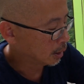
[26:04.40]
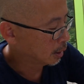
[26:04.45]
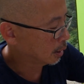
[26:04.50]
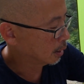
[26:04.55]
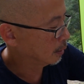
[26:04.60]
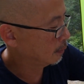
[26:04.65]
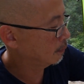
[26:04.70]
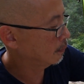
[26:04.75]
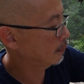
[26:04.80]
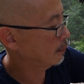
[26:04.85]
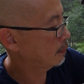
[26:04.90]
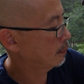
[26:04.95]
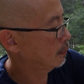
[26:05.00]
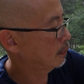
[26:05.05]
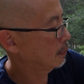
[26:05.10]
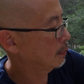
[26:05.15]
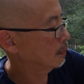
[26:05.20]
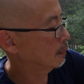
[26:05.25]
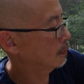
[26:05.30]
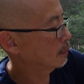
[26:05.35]
get
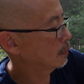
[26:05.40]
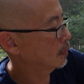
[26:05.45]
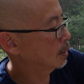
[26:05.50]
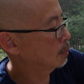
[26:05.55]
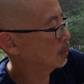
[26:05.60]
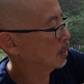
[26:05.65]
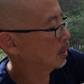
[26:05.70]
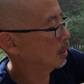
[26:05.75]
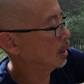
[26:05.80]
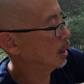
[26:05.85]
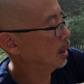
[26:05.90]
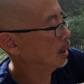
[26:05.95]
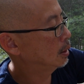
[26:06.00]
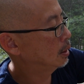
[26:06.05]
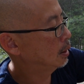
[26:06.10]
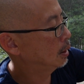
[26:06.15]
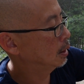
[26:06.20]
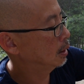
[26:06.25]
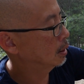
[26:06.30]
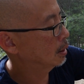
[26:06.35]
about
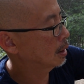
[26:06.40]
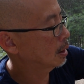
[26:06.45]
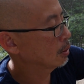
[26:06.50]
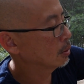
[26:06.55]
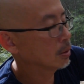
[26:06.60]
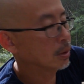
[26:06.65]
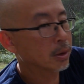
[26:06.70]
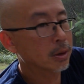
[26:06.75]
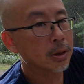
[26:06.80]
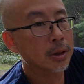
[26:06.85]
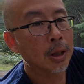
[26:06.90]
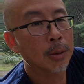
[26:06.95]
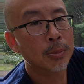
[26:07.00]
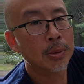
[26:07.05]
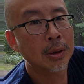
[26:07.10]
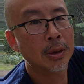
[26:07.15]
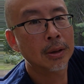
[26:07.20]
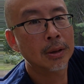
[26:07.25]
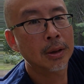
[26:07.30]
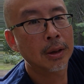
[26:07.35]
18,000
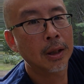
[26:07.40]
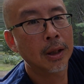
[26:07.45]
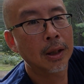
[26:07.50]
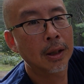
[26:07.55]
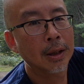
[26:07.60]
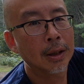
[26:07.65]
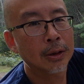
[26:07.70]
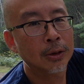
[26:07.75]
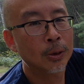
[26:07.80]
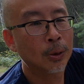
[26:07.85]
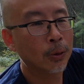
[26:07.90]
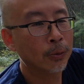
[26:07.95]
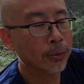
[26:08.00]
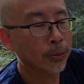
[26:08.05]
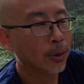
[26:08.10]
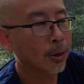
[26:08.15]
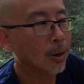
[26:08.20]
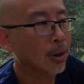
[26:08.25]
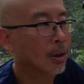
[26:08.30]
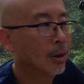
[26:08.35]
steps in today so
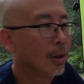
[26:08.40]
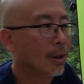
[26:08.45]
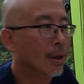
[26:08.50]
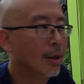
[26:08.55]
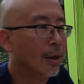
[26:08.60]
far.